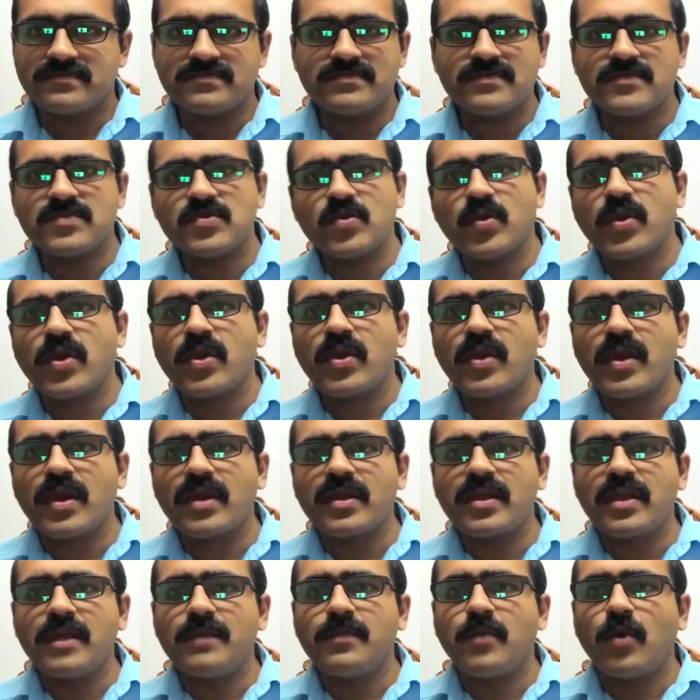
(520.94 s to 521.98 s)
So you can
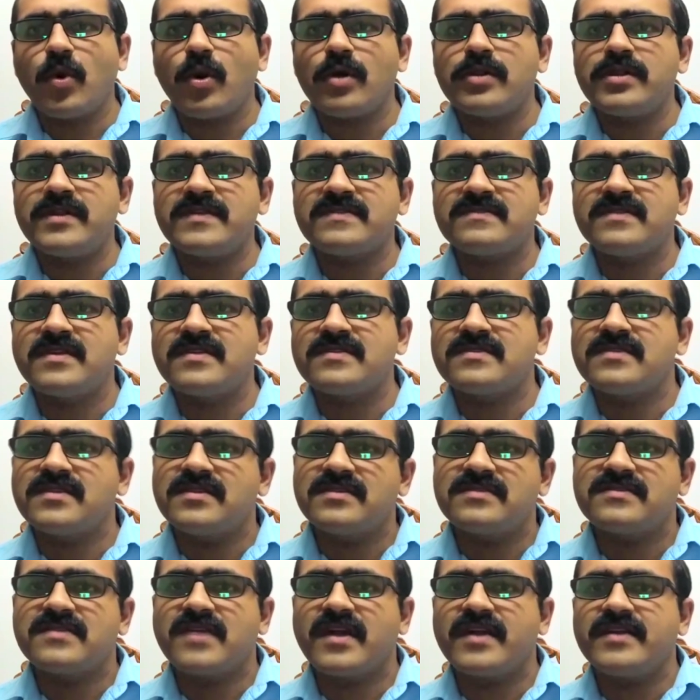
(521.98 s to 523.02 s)
keep all these things
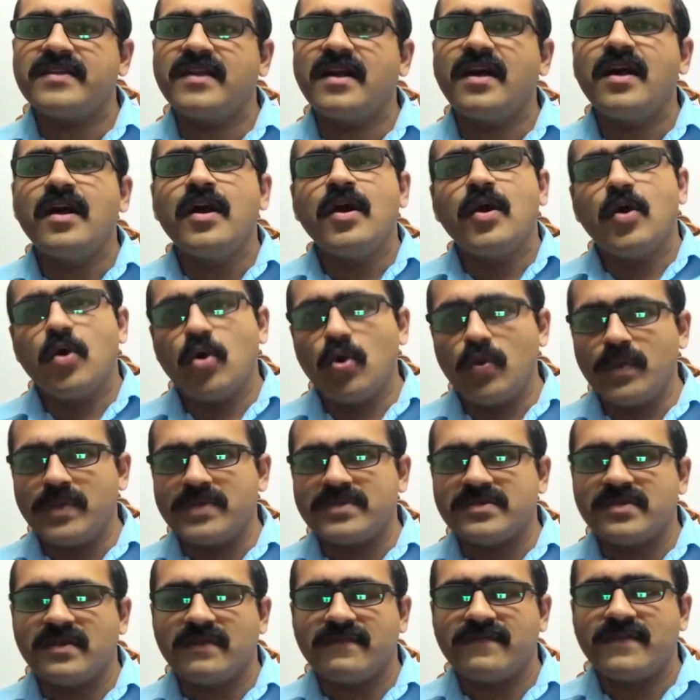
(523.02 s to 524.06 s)
inside the home
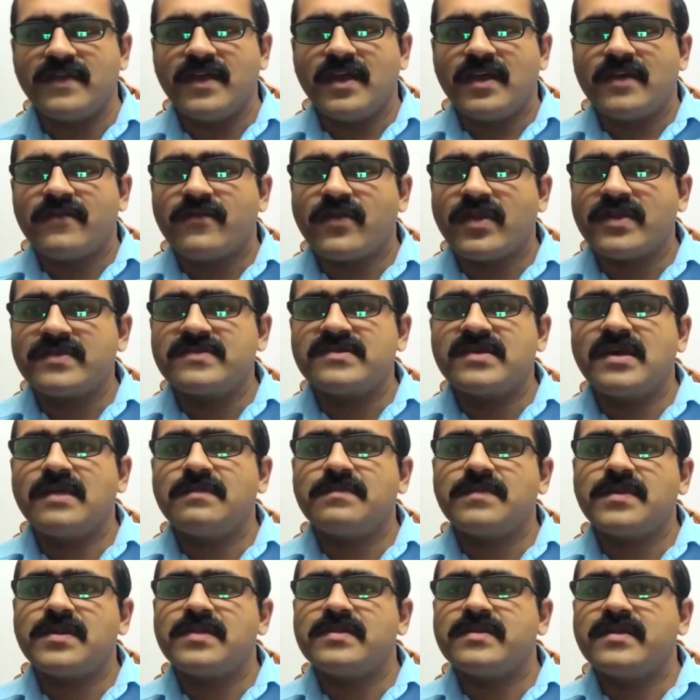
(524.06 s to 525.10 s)
itself. For
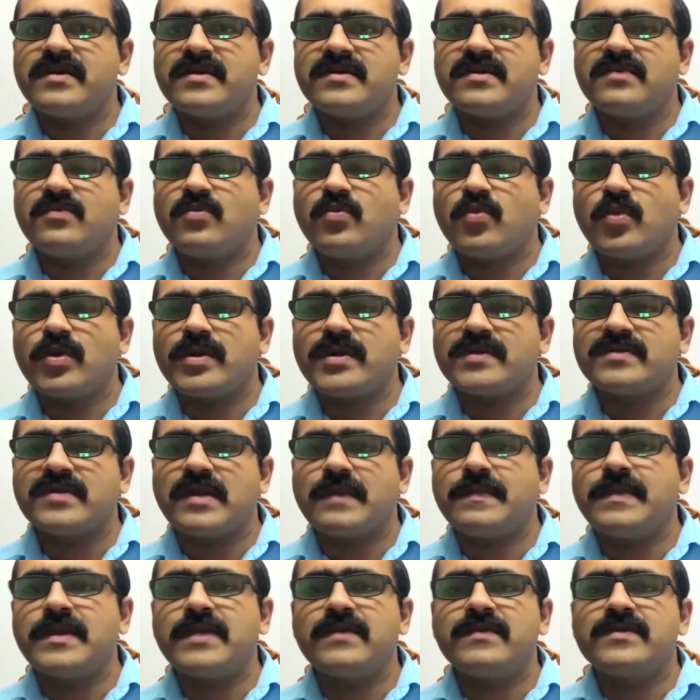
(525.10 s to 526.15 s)
example, what is
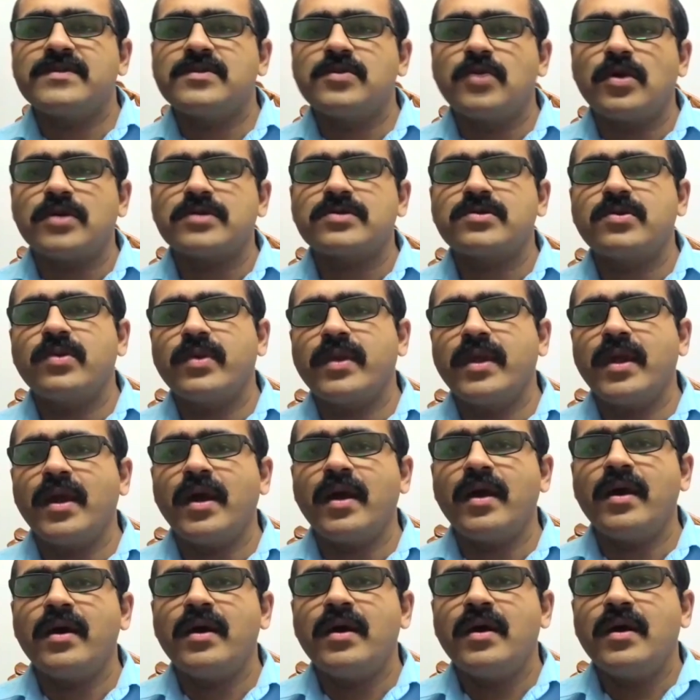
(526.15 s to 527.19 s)
happening with North
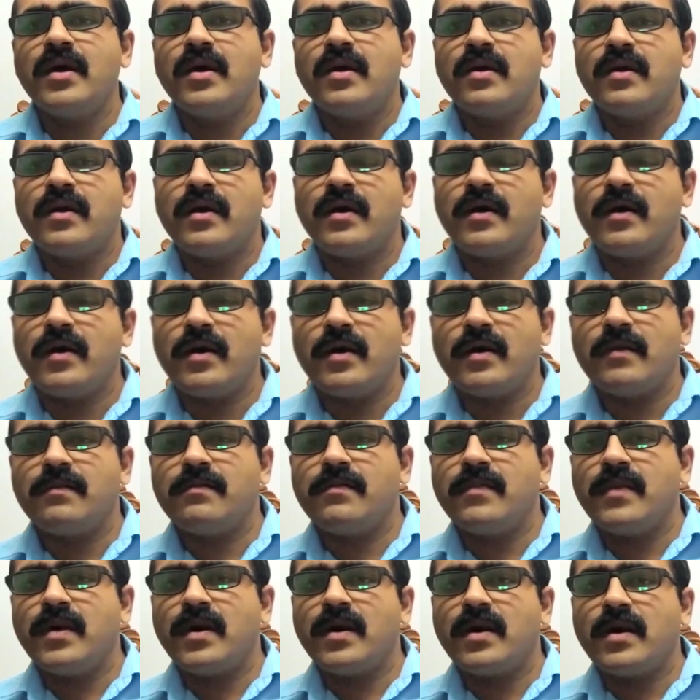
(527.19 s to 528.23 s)
Korea,
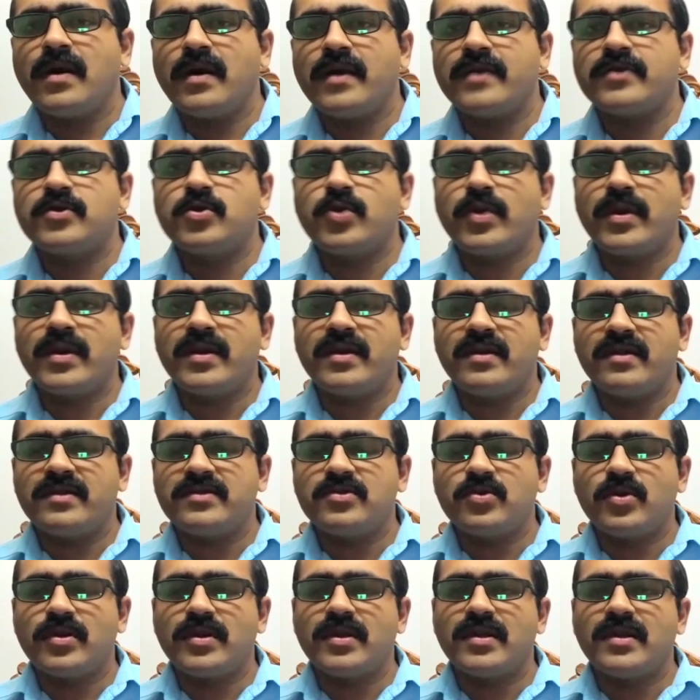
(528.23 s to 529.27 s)
and
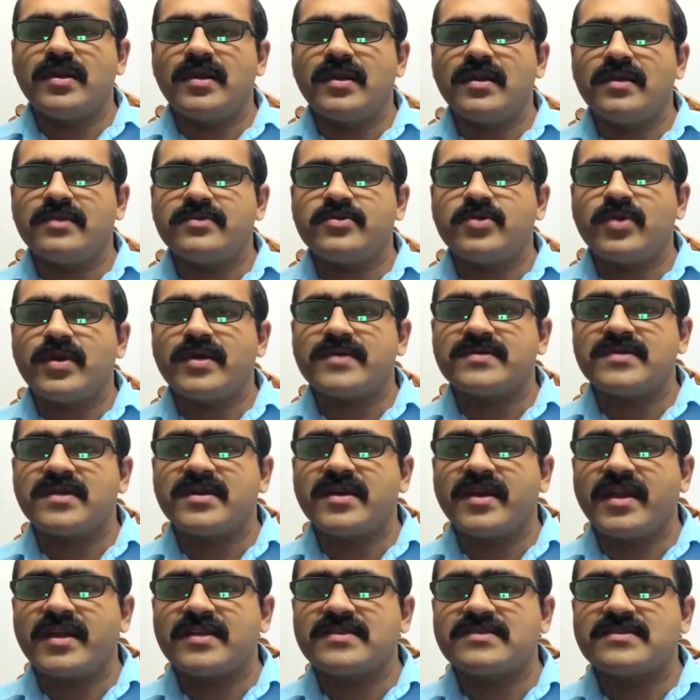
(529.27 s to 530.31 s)
to a
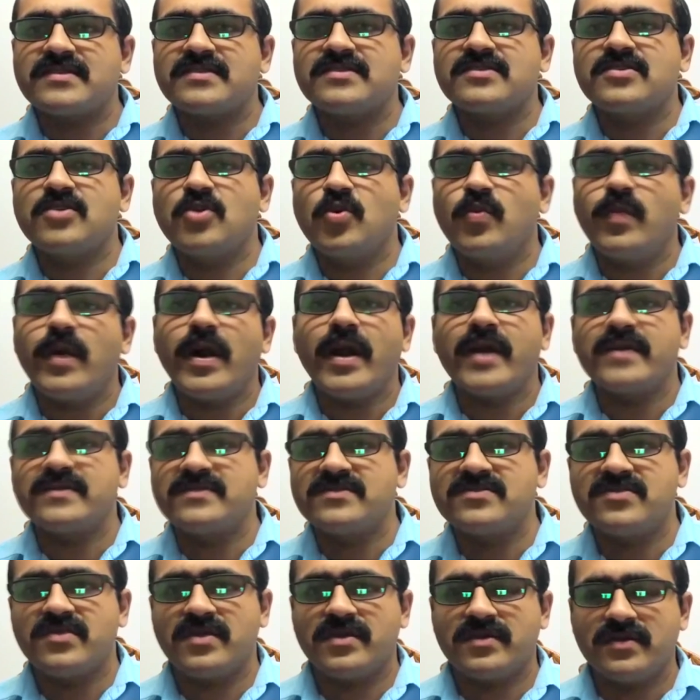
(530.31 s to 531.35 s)
certain extent Cuba,
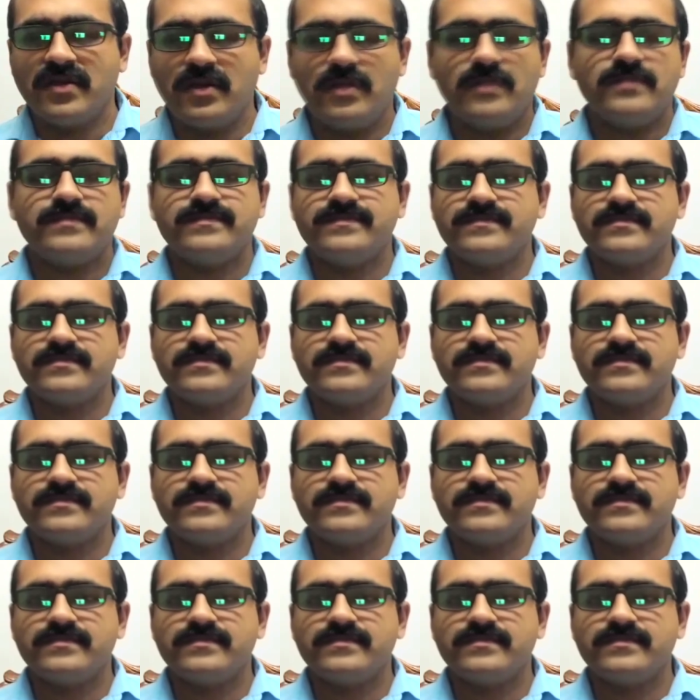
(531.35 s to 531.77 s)
etc. and all.